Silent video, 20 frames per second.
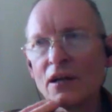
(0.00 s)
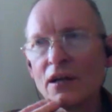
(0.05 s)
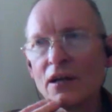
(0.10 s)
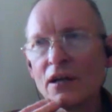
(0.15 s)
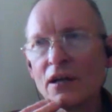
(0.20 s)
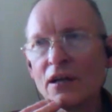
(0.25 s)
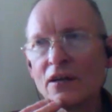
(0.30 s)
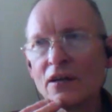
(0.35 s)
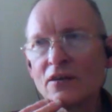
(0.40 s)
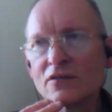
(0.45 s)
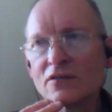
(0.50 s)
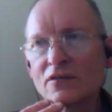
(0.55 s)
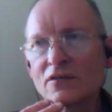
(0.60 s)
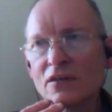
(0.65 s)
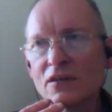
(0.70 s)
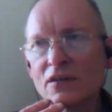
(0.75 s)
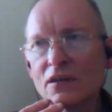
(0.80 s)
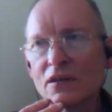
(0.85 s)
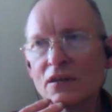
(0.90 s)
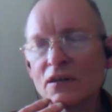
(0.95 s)
is
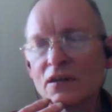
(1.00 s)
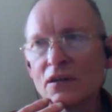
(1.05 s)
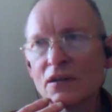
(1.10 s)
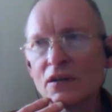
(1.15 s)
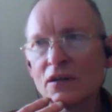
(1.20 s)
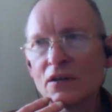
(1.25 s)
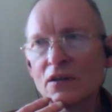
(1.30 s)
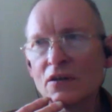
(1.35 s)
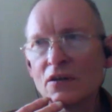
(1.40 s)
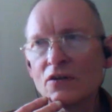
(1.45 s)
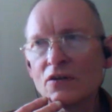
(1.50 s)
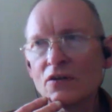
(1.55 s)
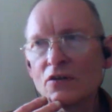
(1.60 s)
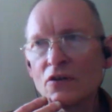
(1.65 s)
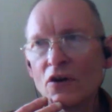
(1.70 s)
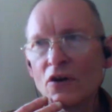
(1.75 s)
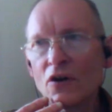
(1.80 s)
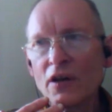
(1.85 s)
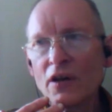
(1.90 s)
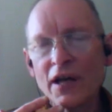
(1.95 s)

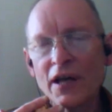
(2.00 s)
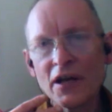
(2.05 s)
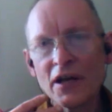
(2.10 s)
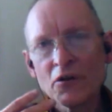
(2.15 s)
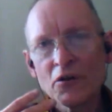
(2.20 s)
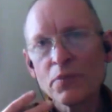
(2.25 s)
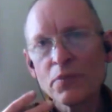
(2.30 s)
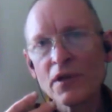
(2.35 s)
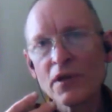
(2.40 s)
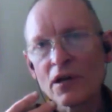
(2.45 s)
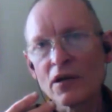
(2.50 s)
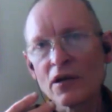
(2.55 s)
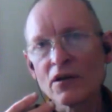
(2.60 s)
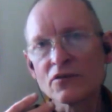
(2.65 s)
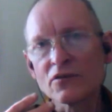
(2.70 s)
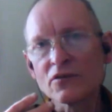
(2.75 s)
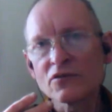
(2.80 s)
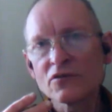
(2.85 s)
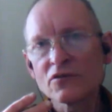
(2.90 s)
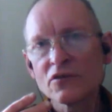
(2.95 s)
not helping
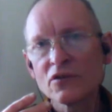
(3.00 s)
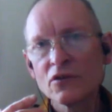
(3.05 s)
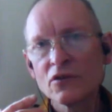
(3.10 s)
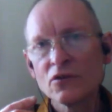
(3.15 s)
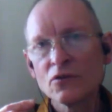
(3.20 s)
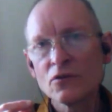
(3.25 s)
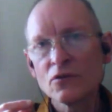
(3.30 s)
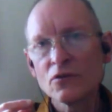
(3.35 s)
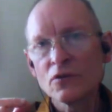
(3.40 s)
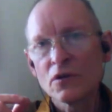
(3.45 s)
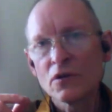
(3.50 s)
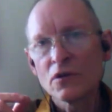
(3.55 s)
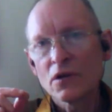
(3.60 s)
us to